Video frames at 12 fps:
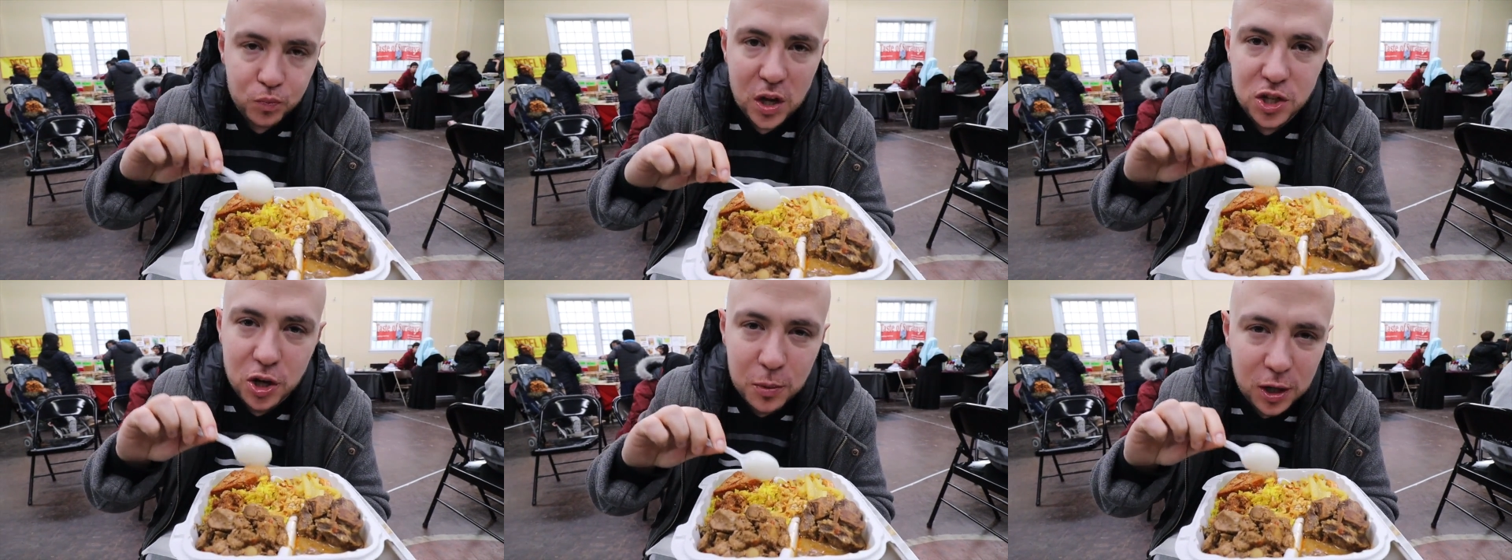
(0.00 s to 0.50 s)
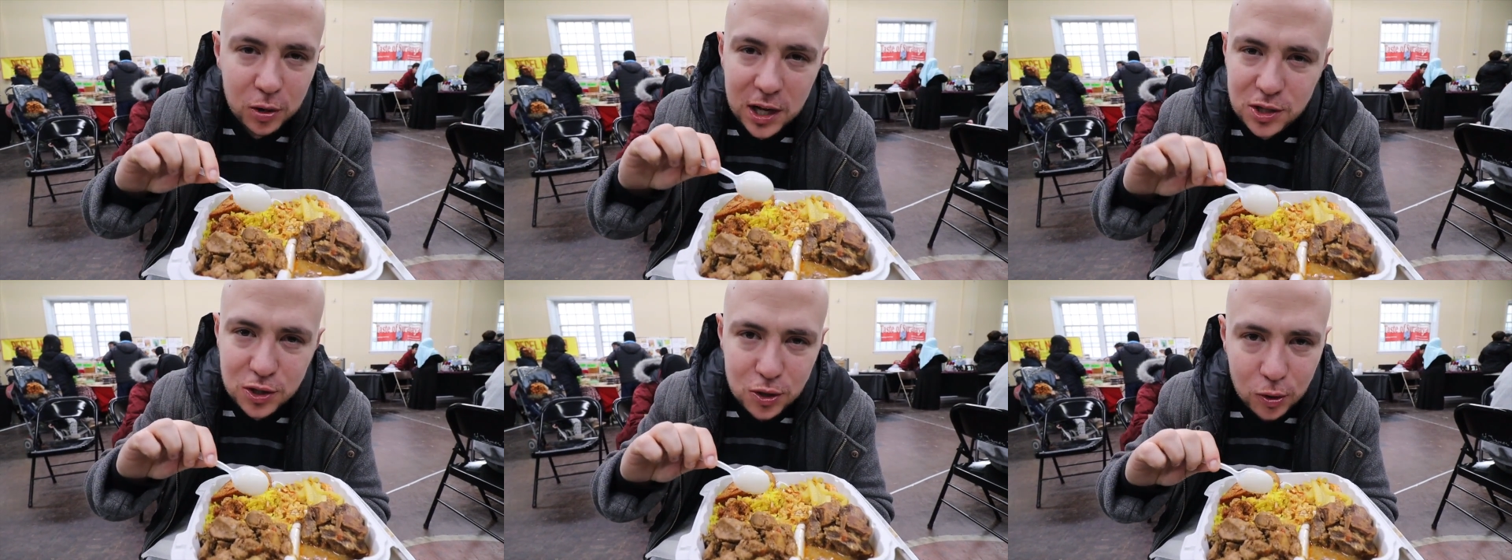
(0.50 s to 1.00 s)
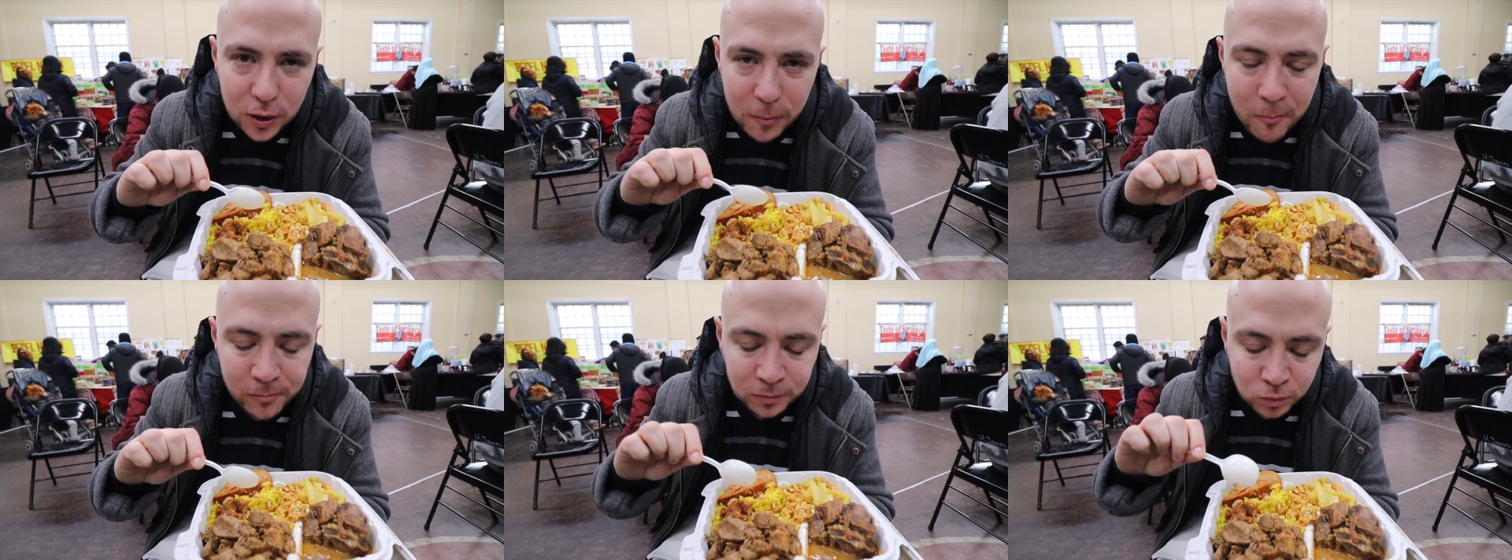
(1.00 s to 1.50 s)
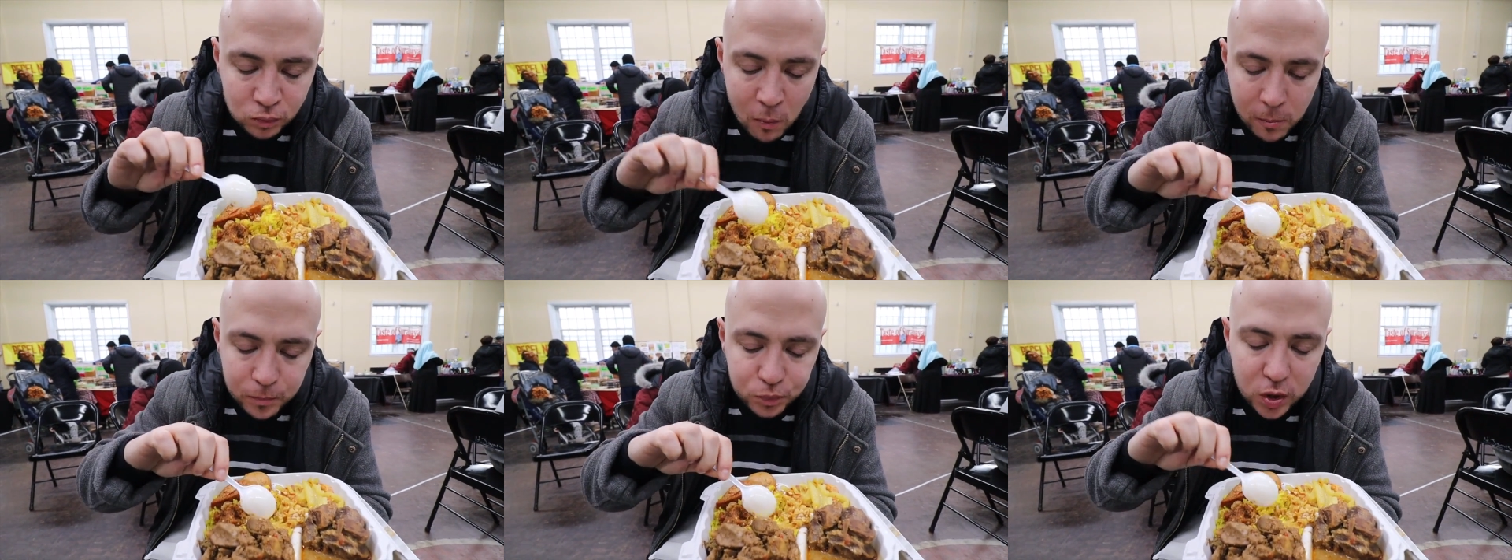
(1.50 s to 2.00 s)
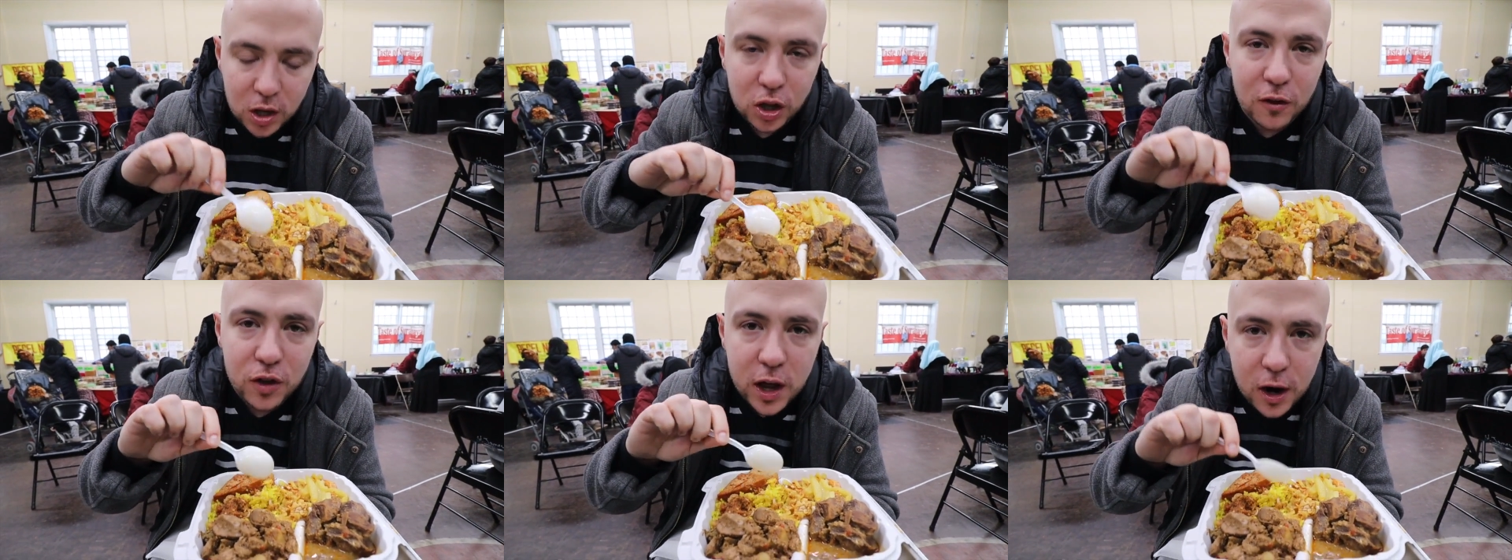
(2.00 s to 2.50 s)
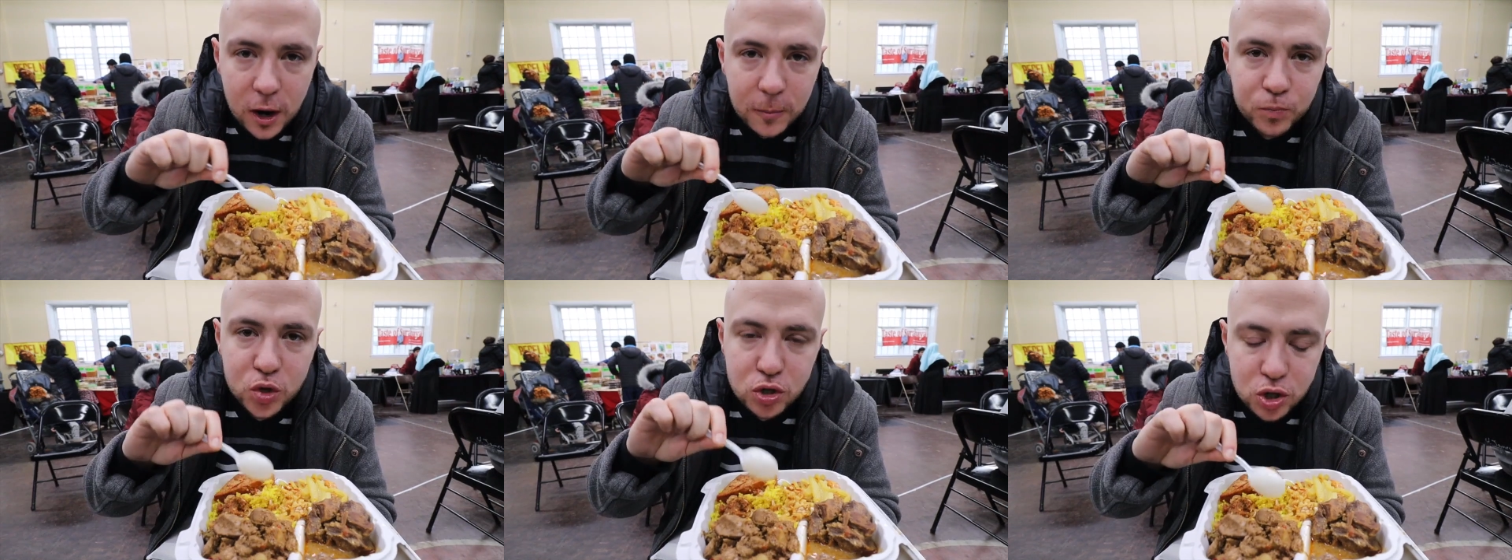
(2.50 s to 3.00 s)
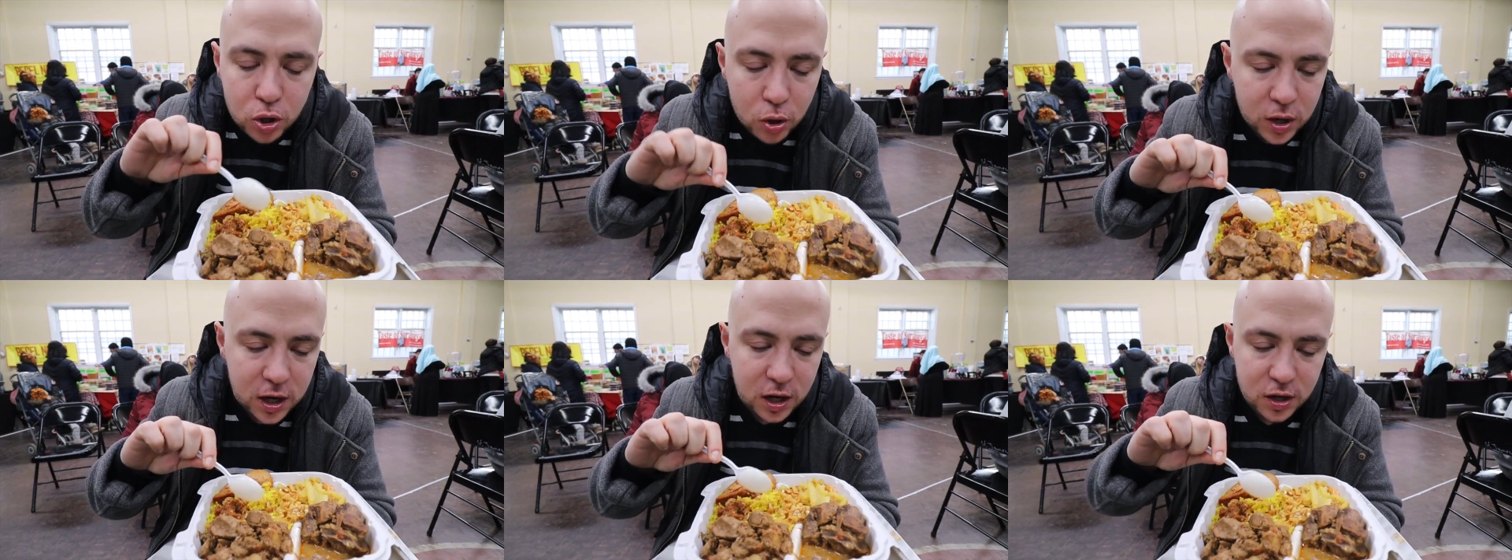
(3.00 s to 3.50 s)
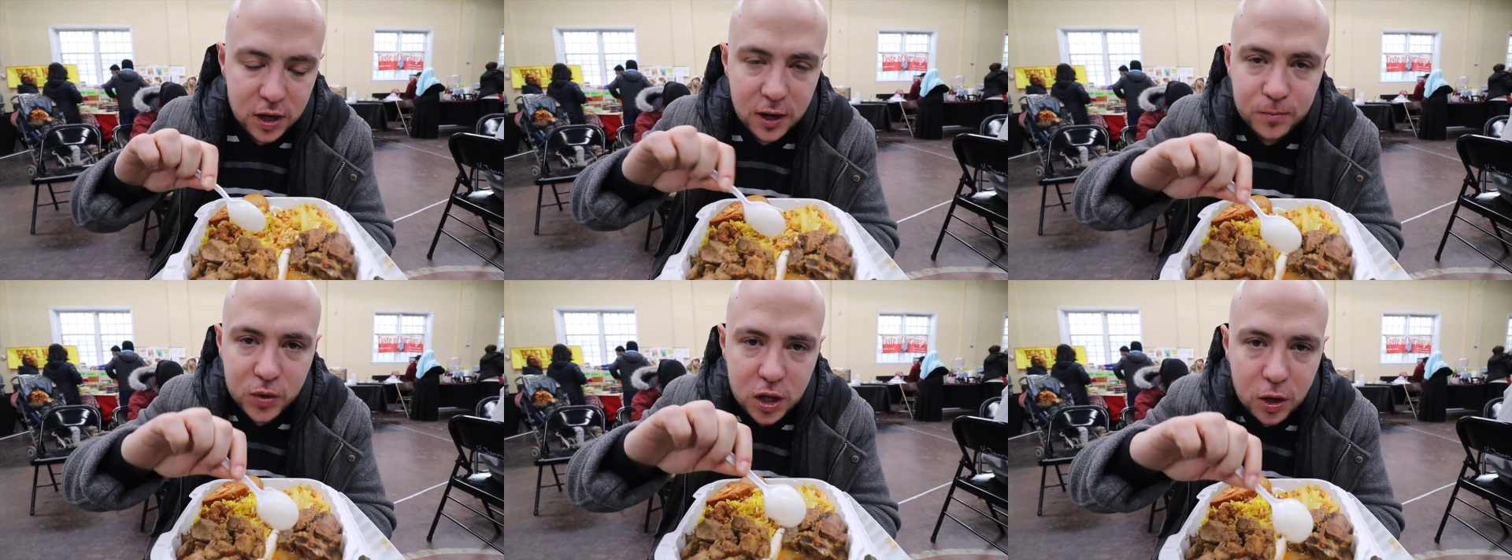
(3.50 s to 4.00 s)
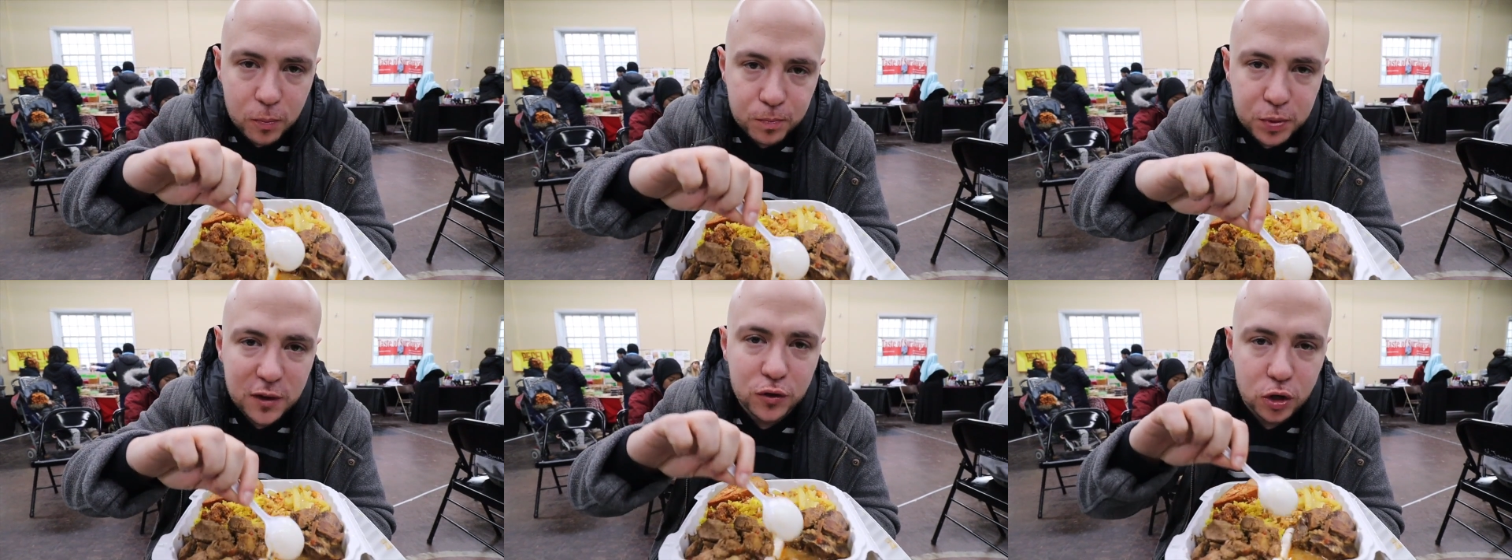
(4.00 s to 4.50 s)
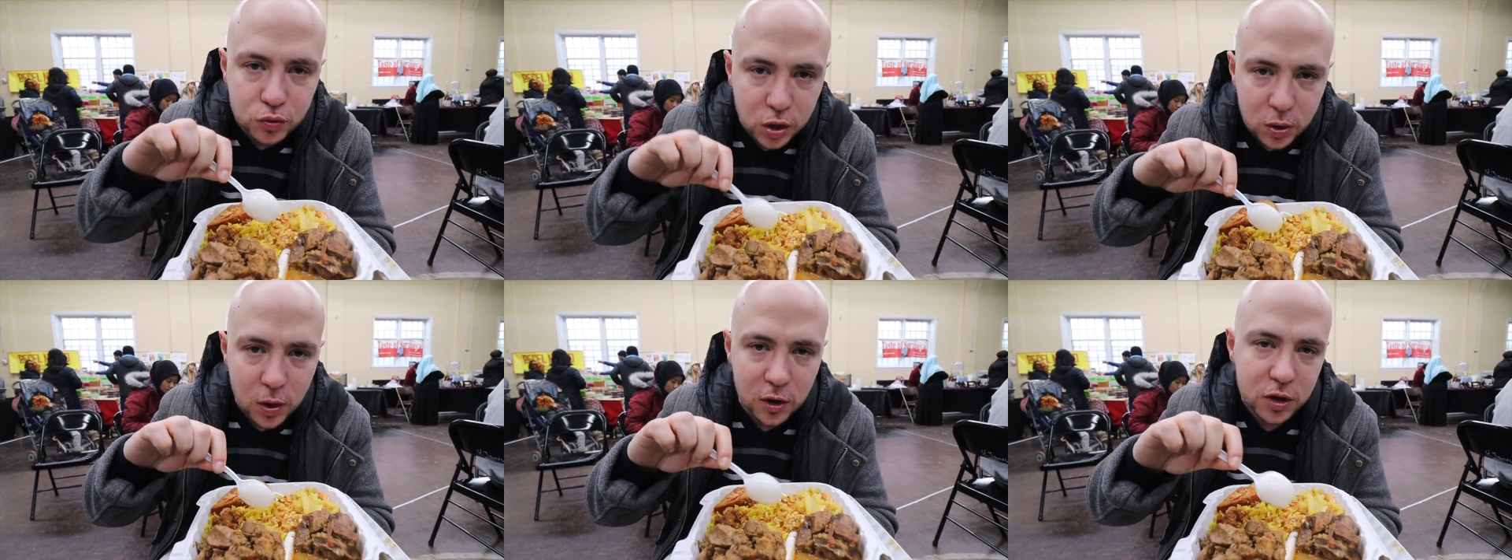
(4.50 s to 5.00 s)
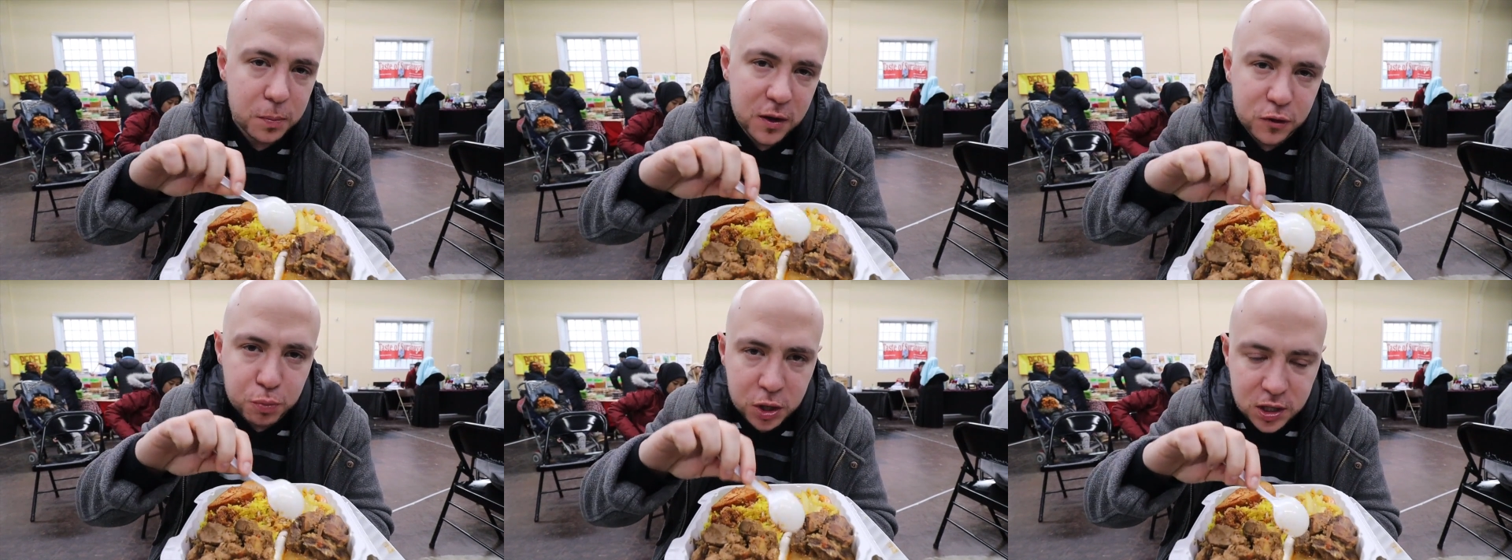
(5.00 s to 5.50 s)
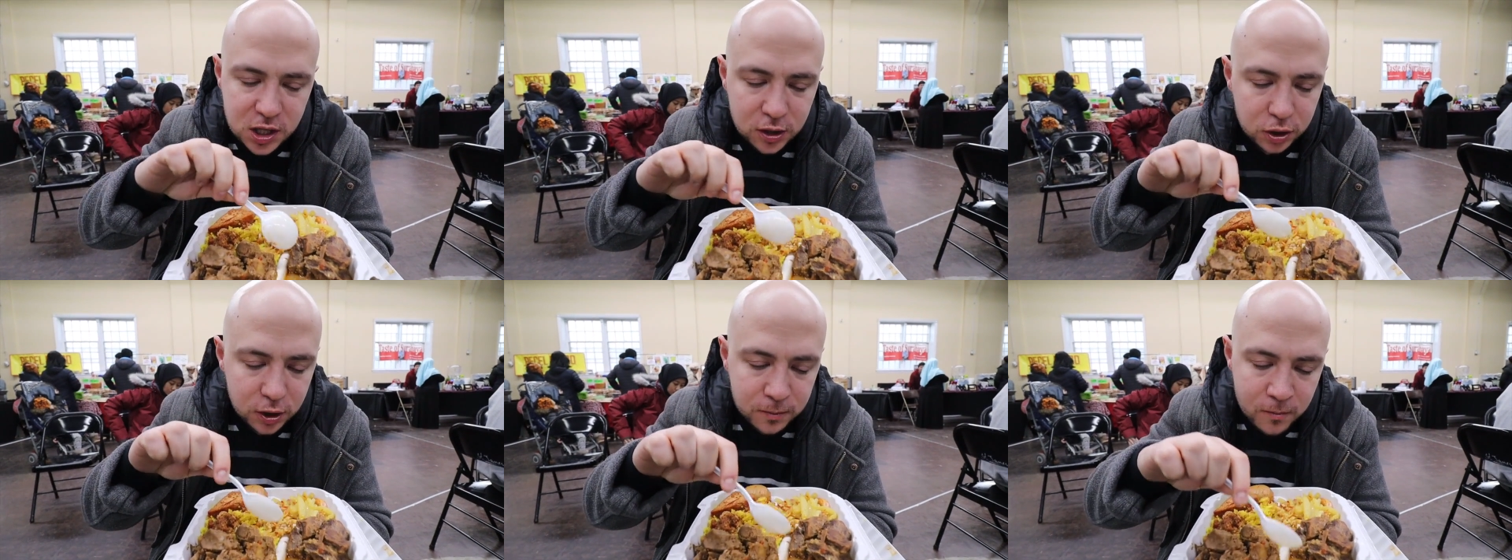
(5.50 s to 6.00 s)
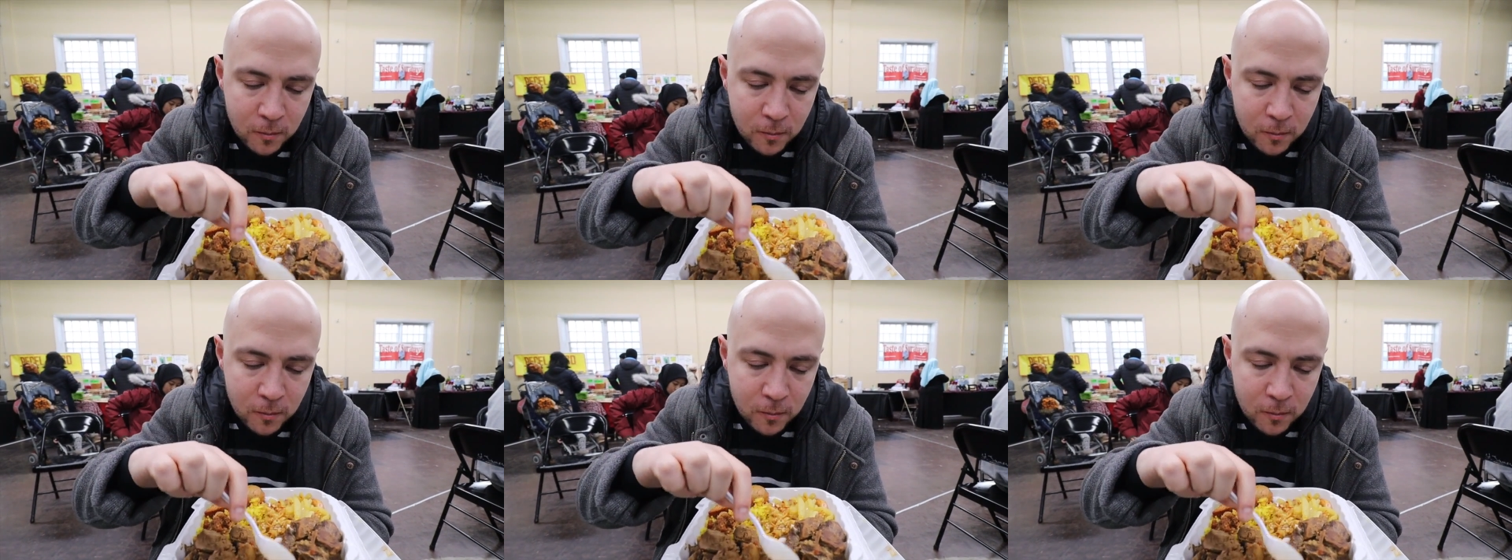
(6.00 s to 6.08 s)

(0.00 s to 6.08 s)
That turmeric rice is so good. I love that toasted coconut on there, and the beef goes really well. The beef's pretty tender,